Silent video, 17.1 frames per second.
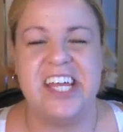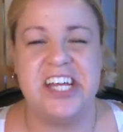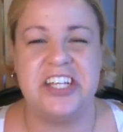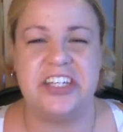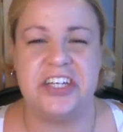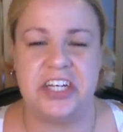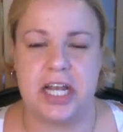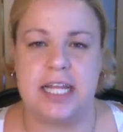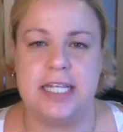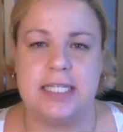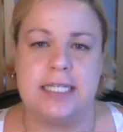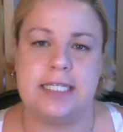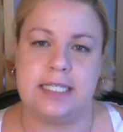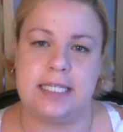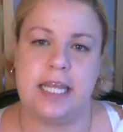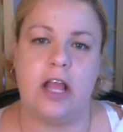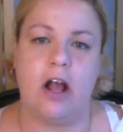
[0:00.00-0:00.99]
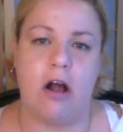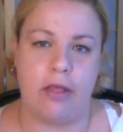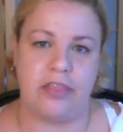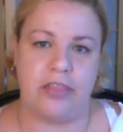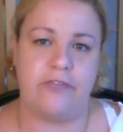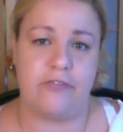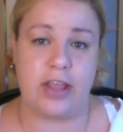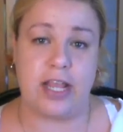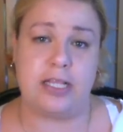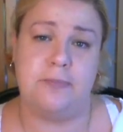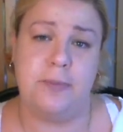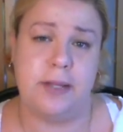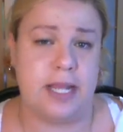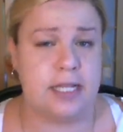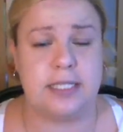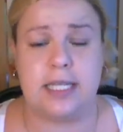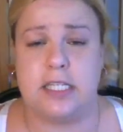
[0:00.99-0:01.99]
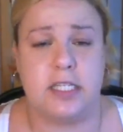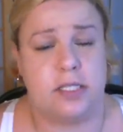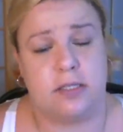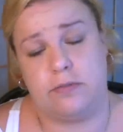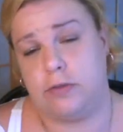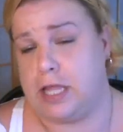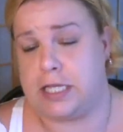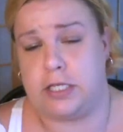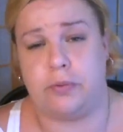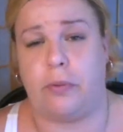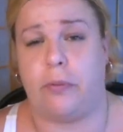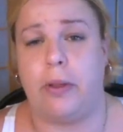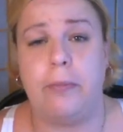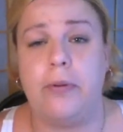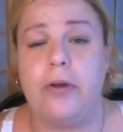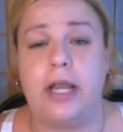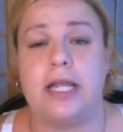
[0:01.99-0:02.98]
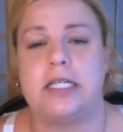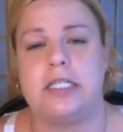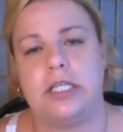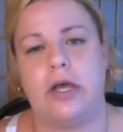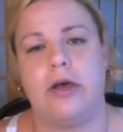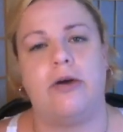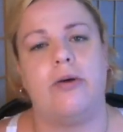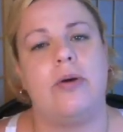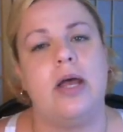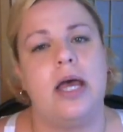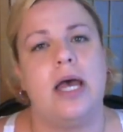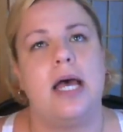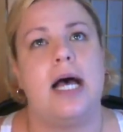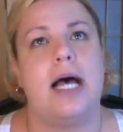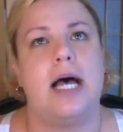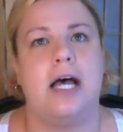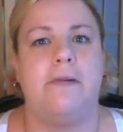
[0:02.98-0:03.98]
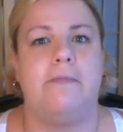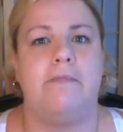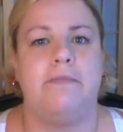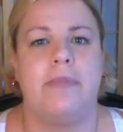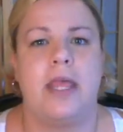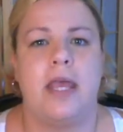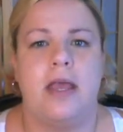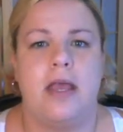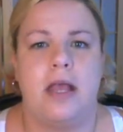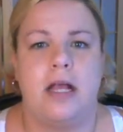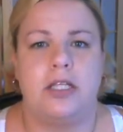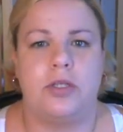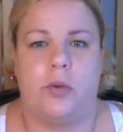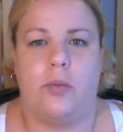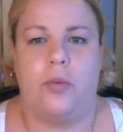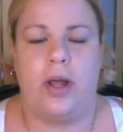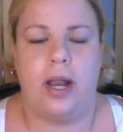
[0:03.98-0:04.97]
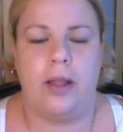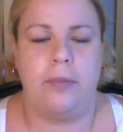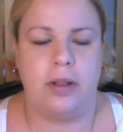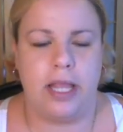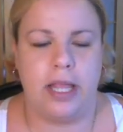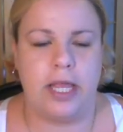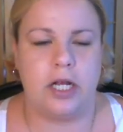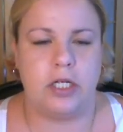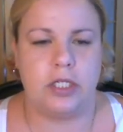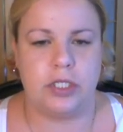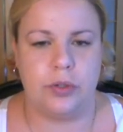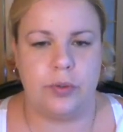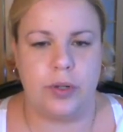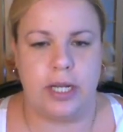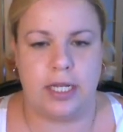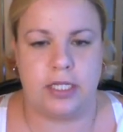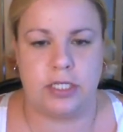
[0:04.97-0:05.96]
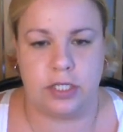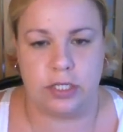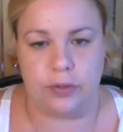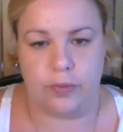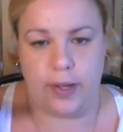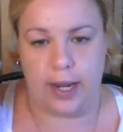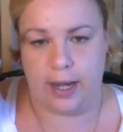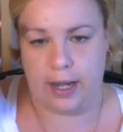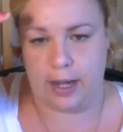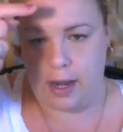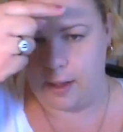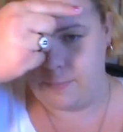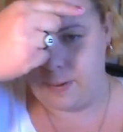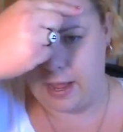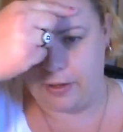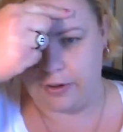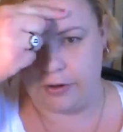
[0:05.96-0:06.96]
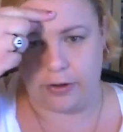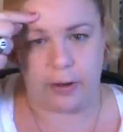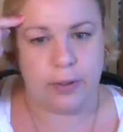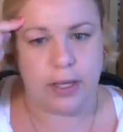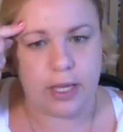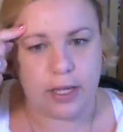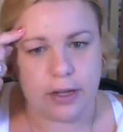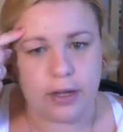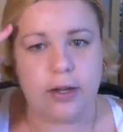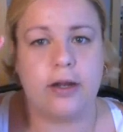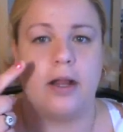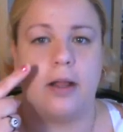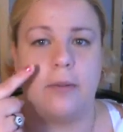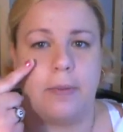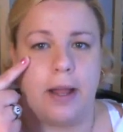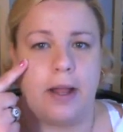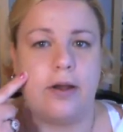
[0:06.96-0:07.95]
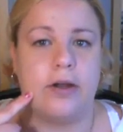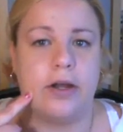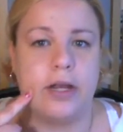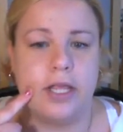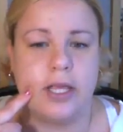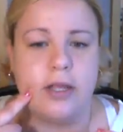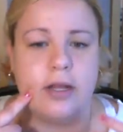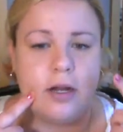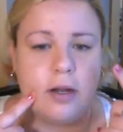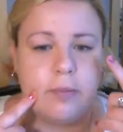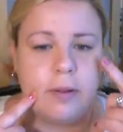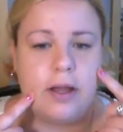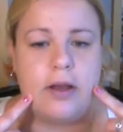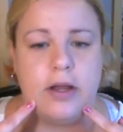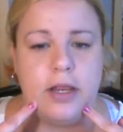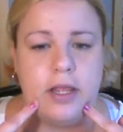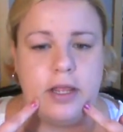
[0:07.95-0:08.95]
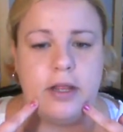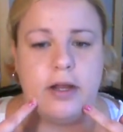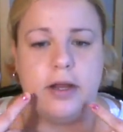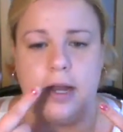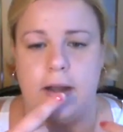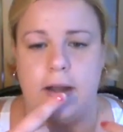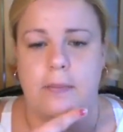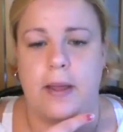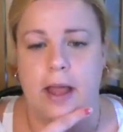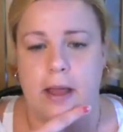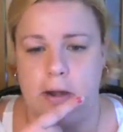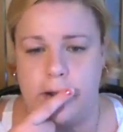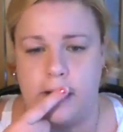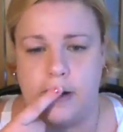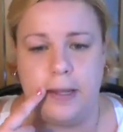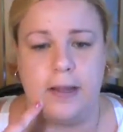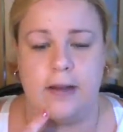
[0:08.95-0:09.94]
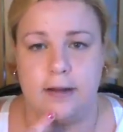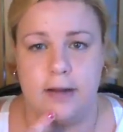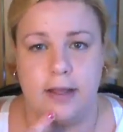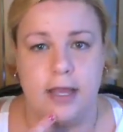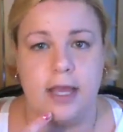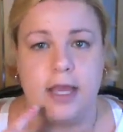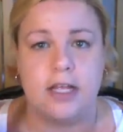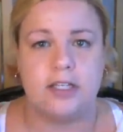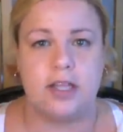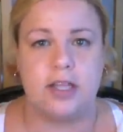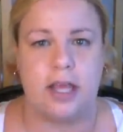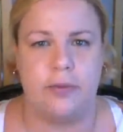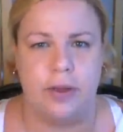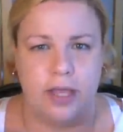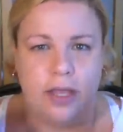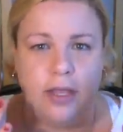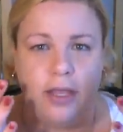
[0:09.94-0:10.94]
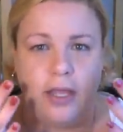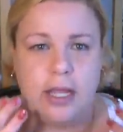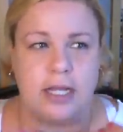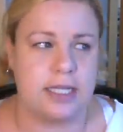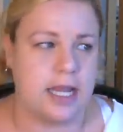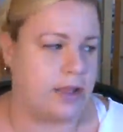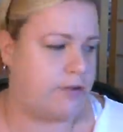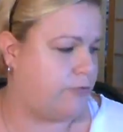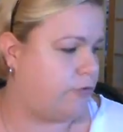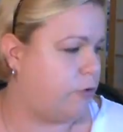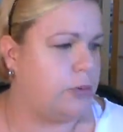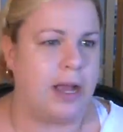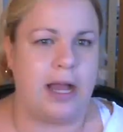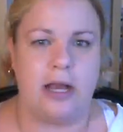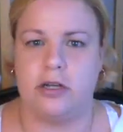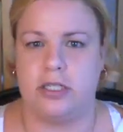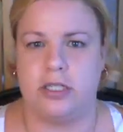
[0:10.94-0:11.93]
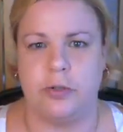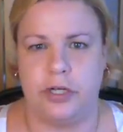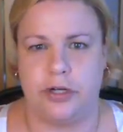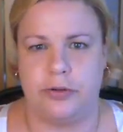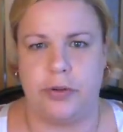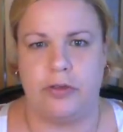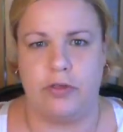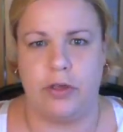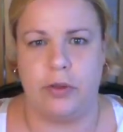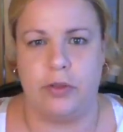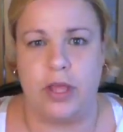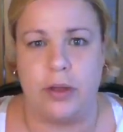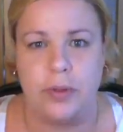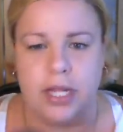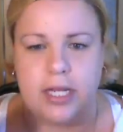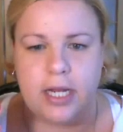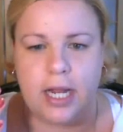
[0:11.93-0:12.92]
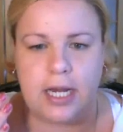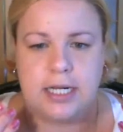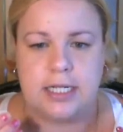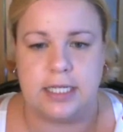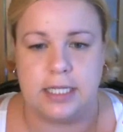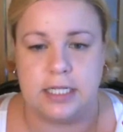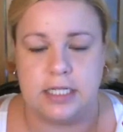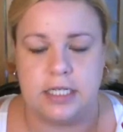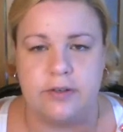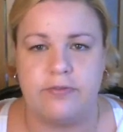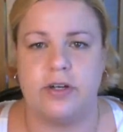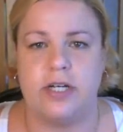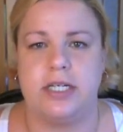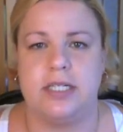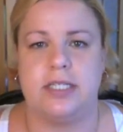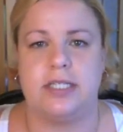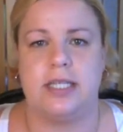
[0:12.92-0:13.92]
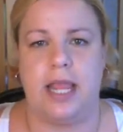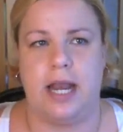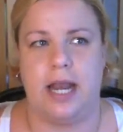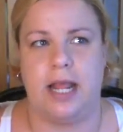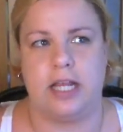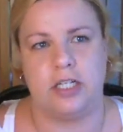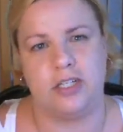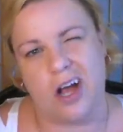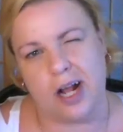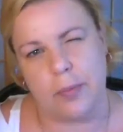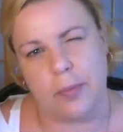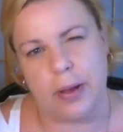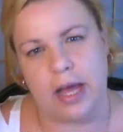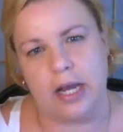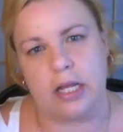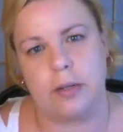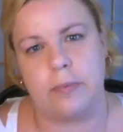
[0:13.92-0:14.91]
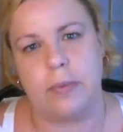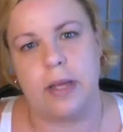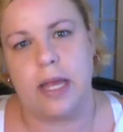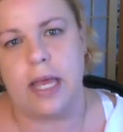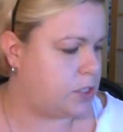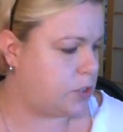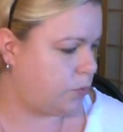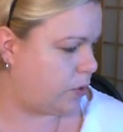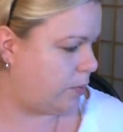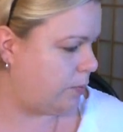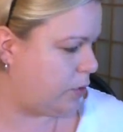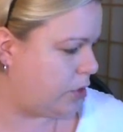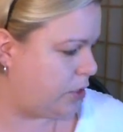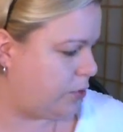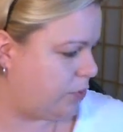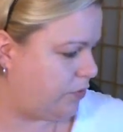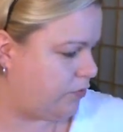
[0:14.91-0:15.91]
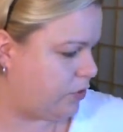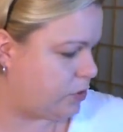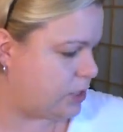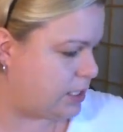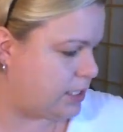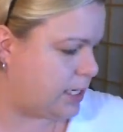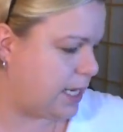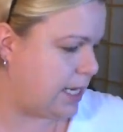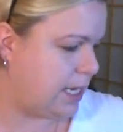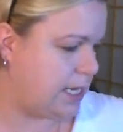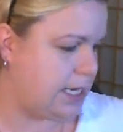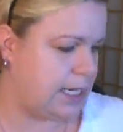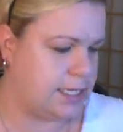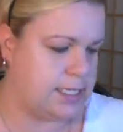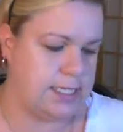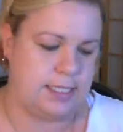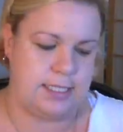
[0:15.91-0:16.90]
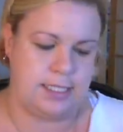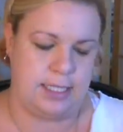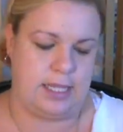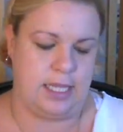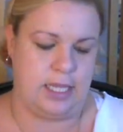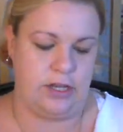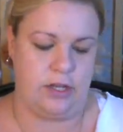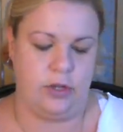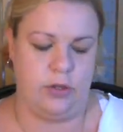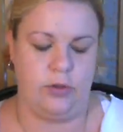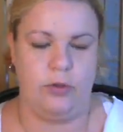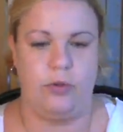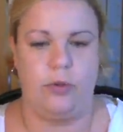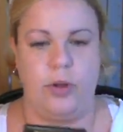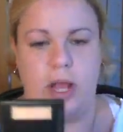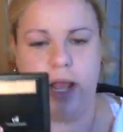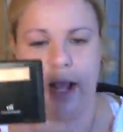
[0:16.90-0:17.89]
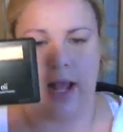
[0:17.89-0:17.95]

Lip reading: so you guys can see it on the face because that's where we put it. So what I plan on doing is doing a powder up here, a powder here, a powder here, and a powder here. So that way, because I have 4 powders I'm going to review, and that way you can kind of see the difference and I can talk about them. So what I'm going to review today is the new